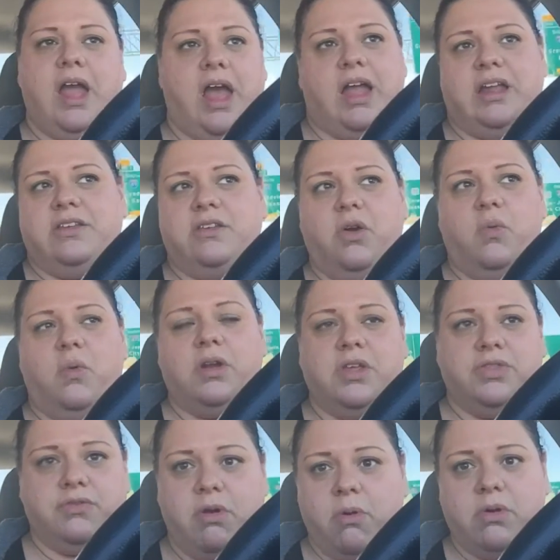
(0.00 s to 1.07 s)
I don't want to
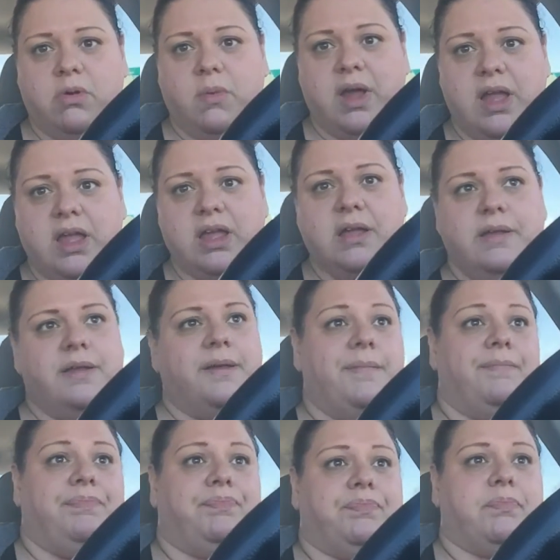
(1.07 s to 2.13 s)
throw it away?
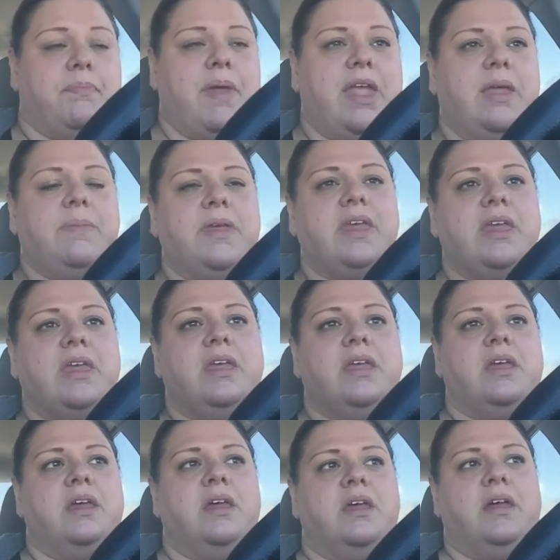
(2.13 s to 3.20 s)
Maybe.
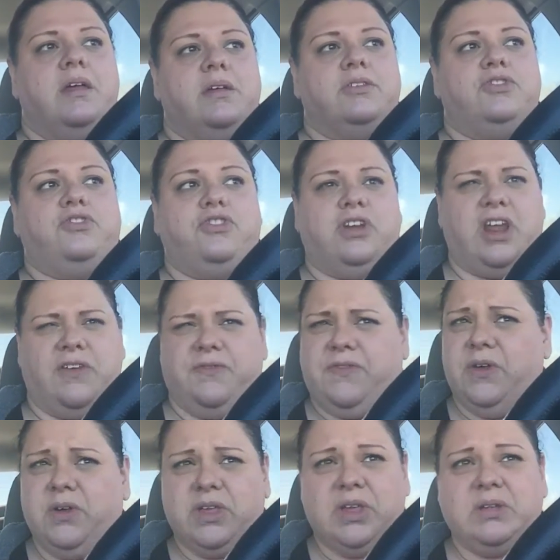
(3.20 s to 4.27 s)
Should I
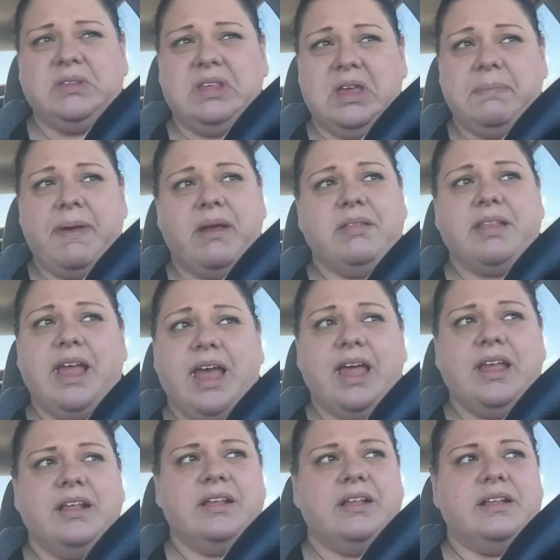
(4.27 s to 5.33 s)
feel guilty about
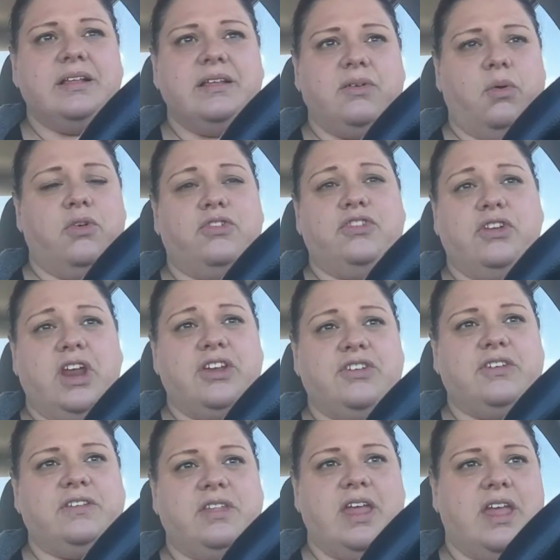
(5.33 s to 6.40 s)
that? Or should I
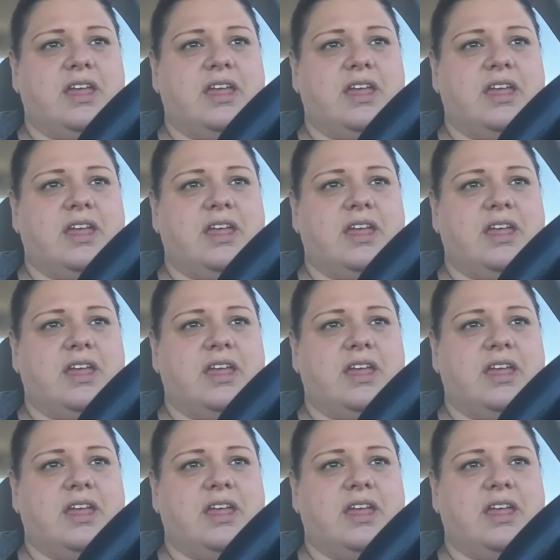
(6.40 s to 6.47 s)
just